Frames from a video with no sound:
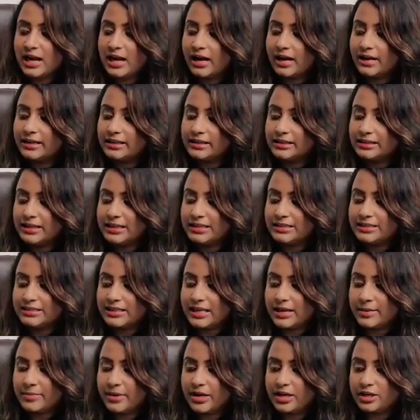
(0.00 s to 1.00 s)
In this
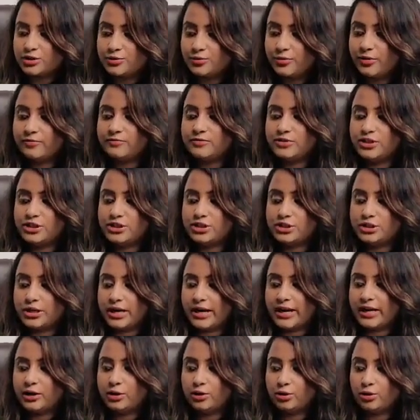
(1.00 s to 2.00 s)
image we've just
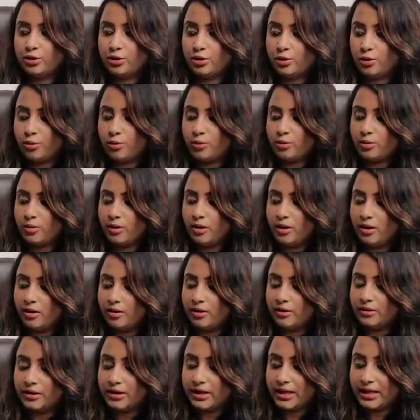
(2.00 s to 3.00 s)
tried
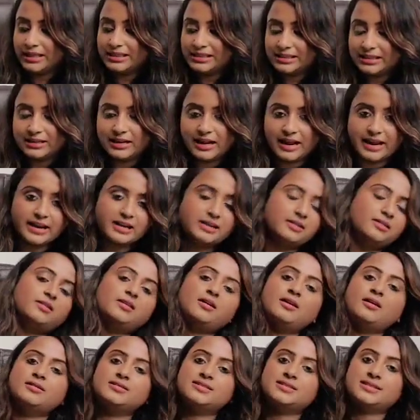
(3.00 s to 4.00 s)
to in the night
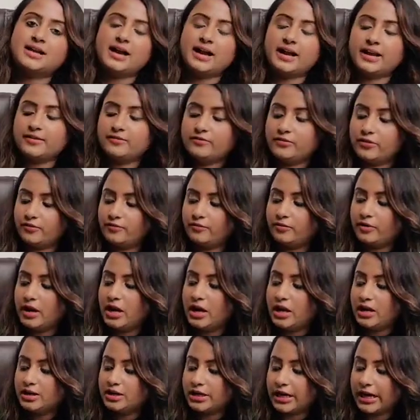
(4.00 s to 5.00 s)
sky we've
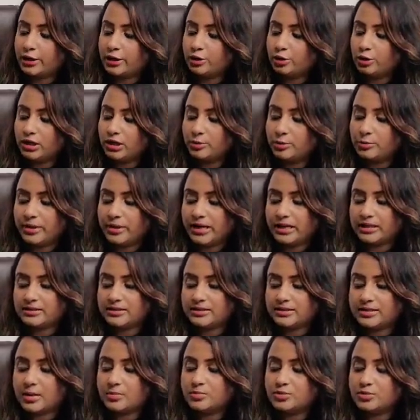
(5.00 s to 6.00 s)
tried to illuminate
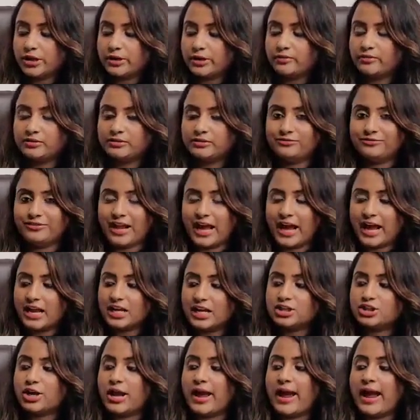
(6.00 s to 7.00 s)
the subject with
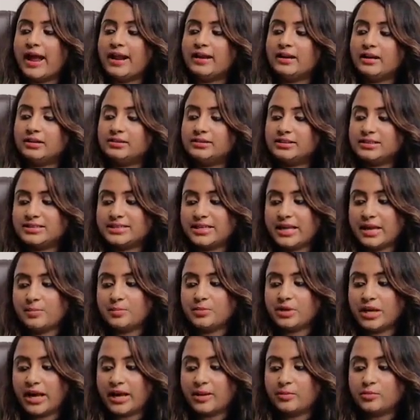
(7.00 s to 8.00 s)
flash, and at the
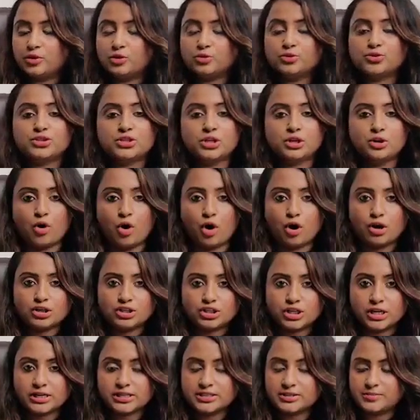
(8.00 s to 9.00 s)
same time used a long
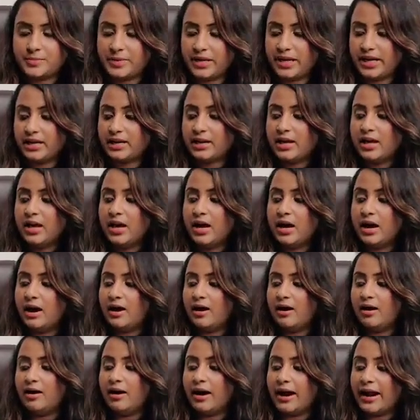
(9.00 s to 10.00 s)
shutter speed
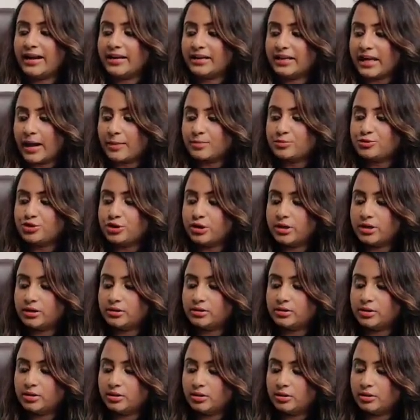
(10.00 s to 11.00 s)
and
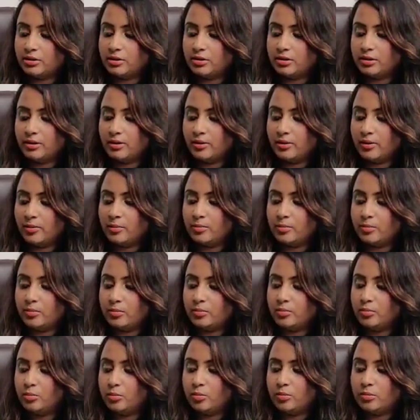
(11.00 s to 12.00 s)
captured the
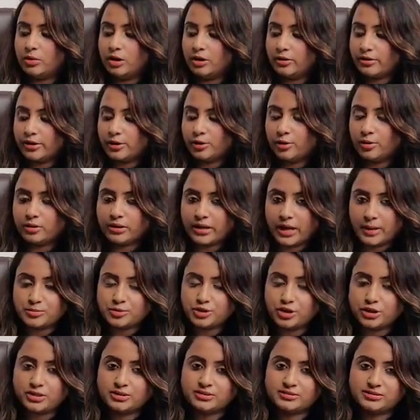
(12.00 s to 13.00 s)

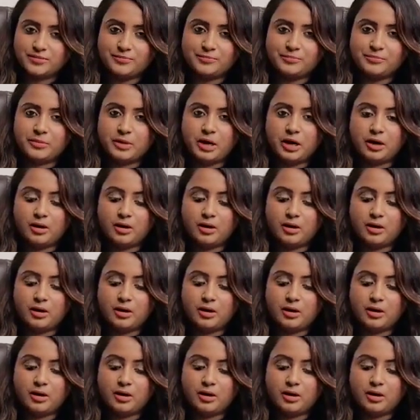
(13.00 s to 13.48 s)
captured some